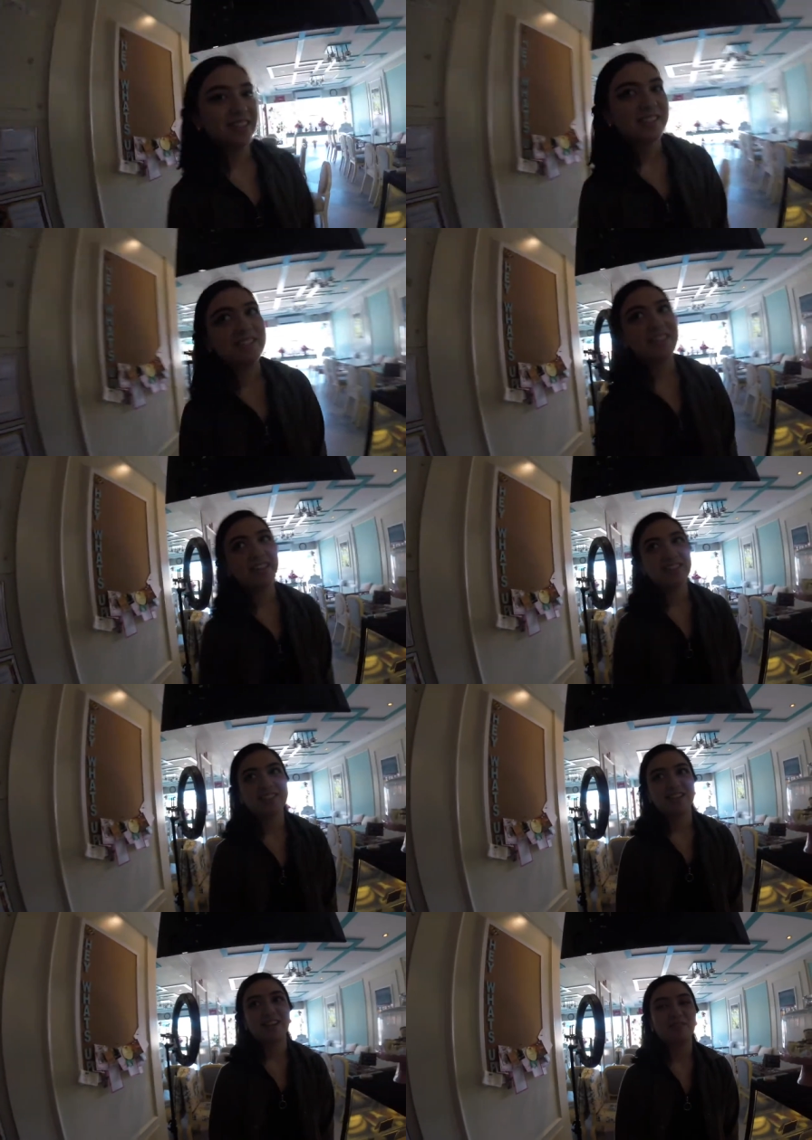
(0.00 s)
says
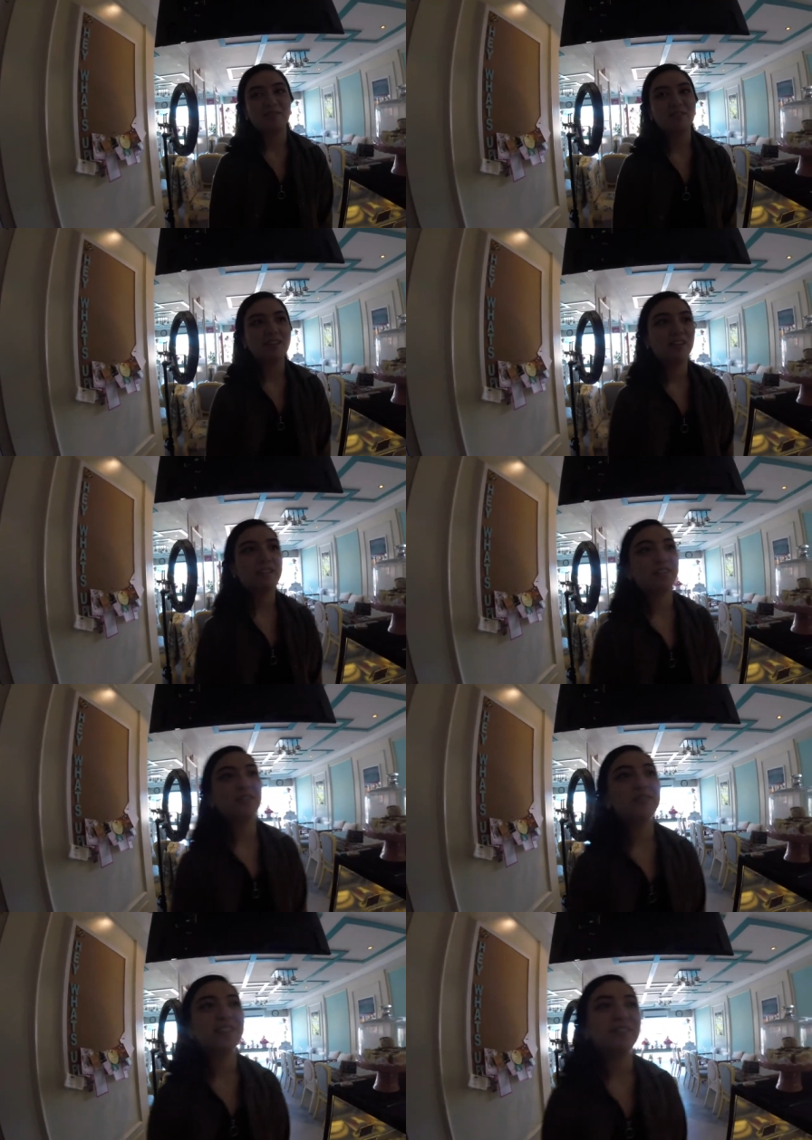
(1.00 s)
that we are the
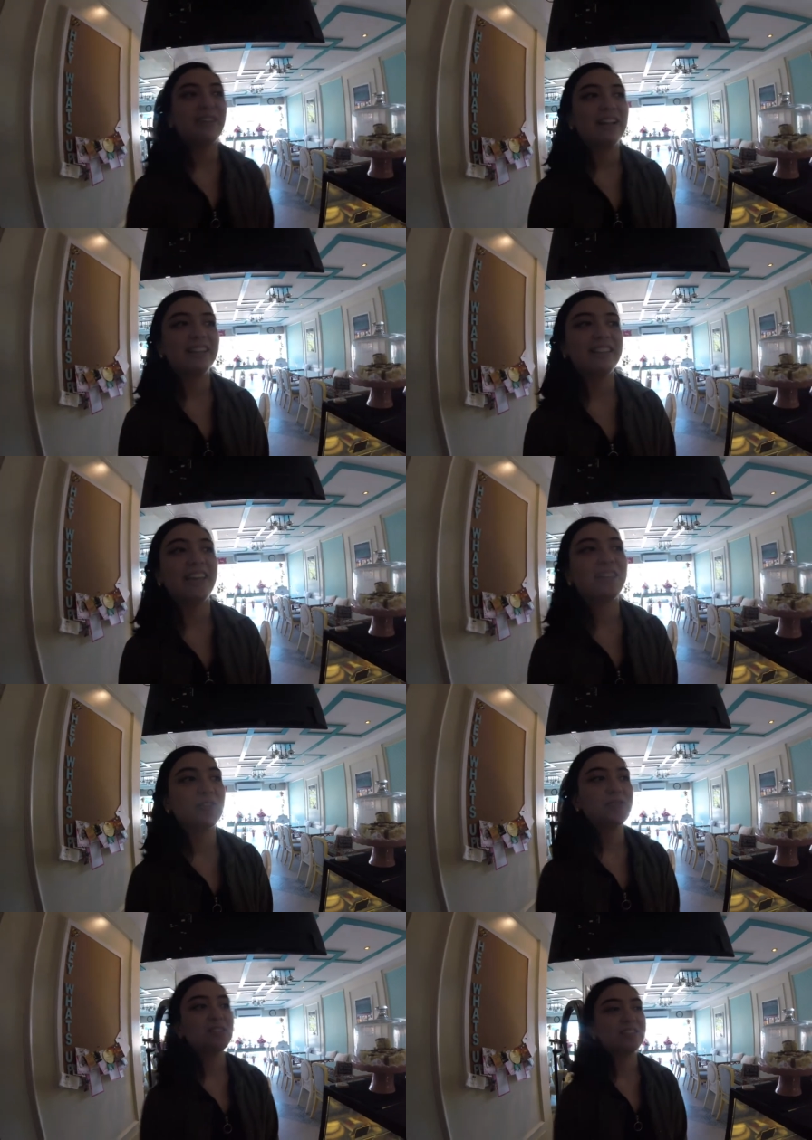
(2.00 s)
only valid
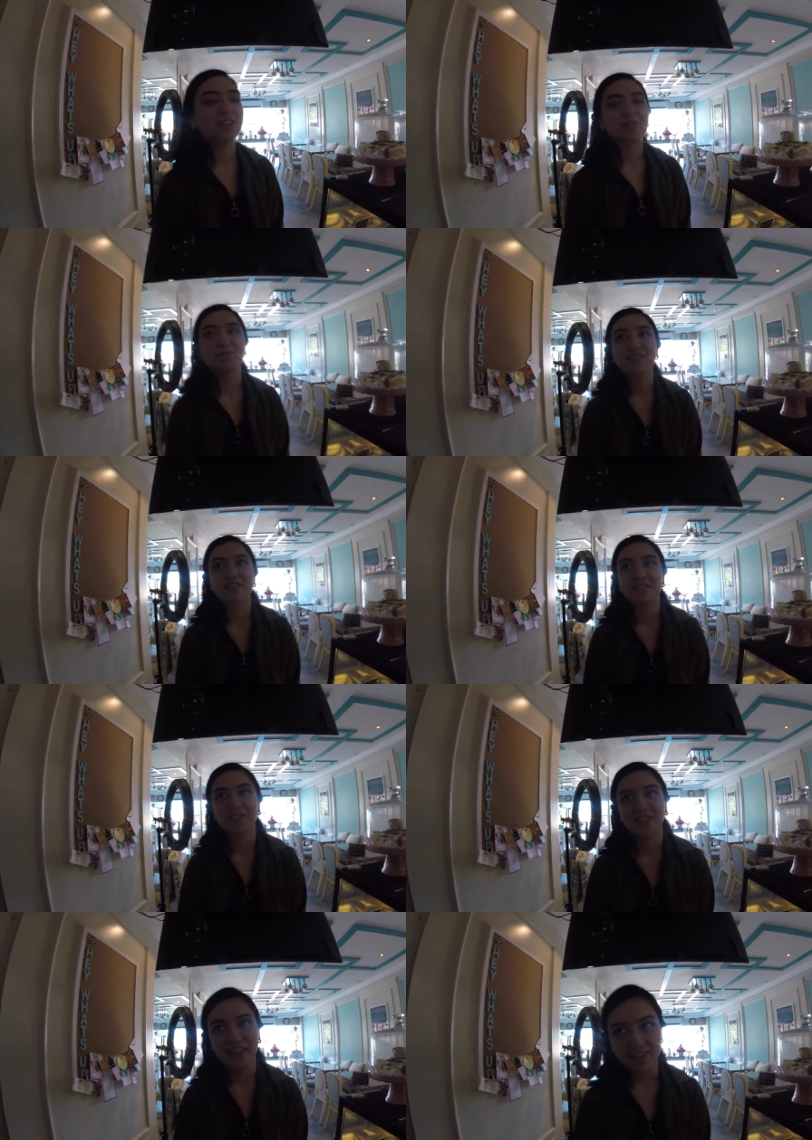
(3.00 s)
heterosexuals in
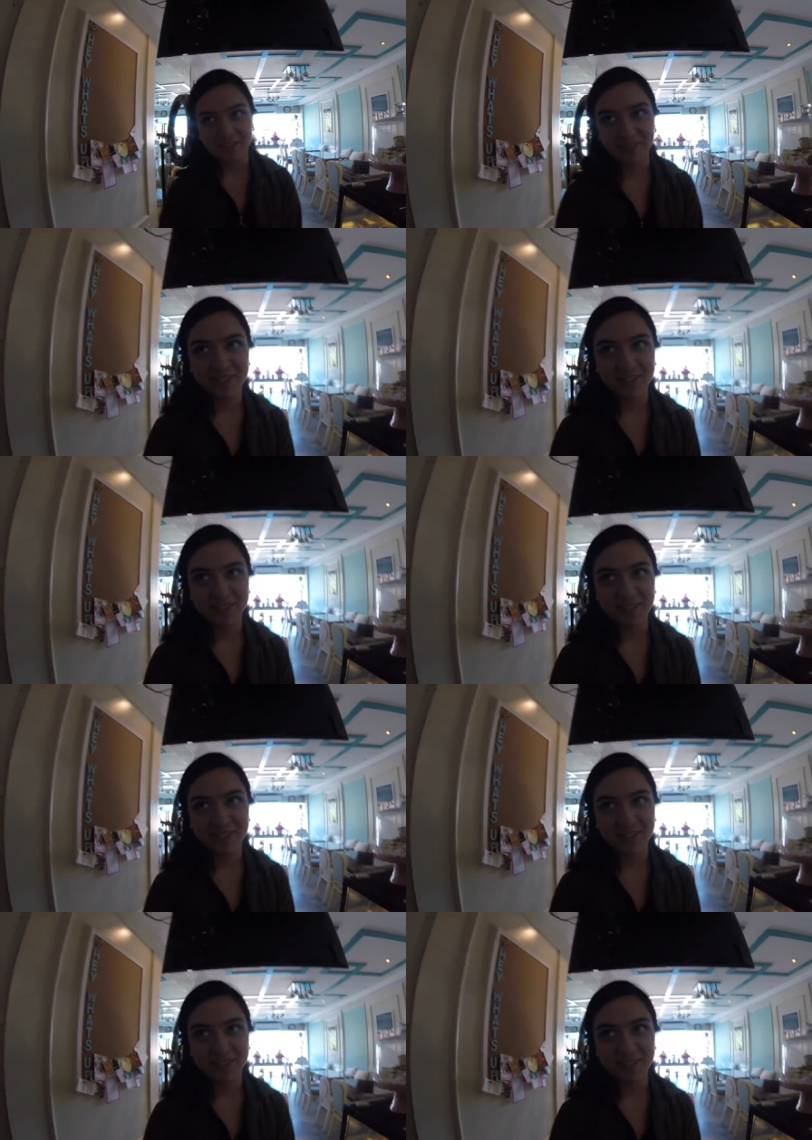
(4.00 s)
her life.